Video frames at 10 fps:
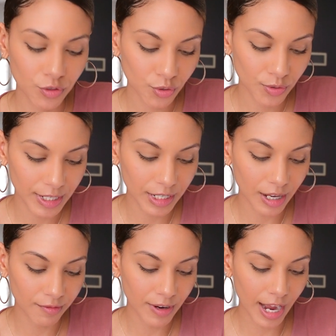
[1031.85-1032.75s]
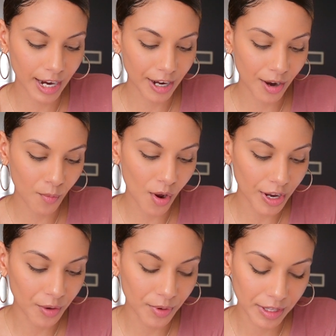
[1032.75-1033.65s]
truly love God and are
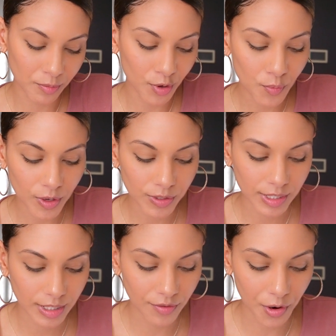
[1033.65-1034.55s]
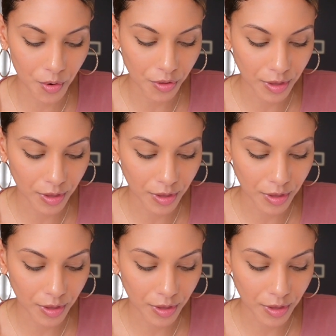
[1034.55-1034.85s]
walking with Him, we will see growth.